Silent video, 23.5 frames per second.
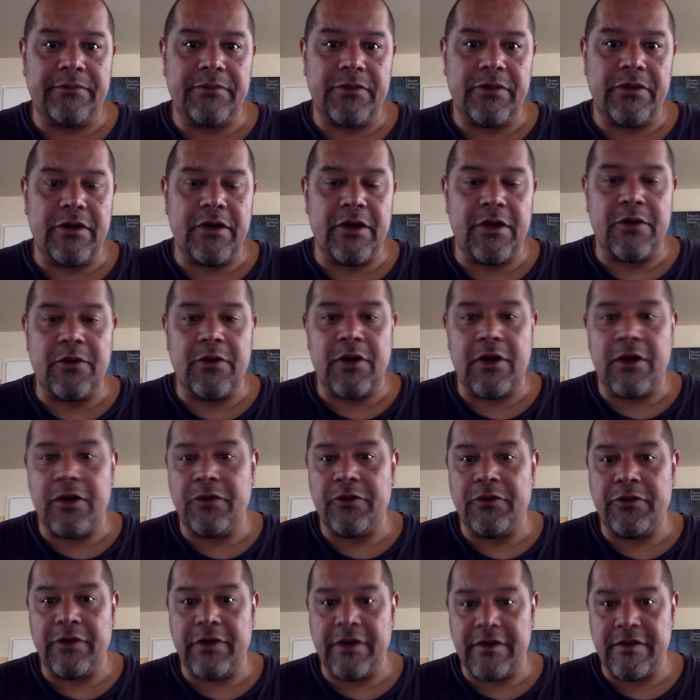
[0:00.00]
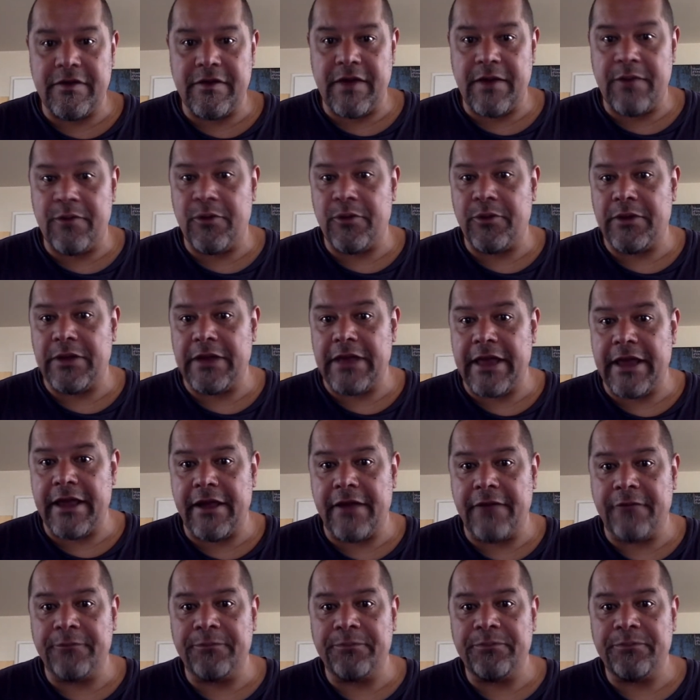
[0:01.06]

you know, or other things saber related.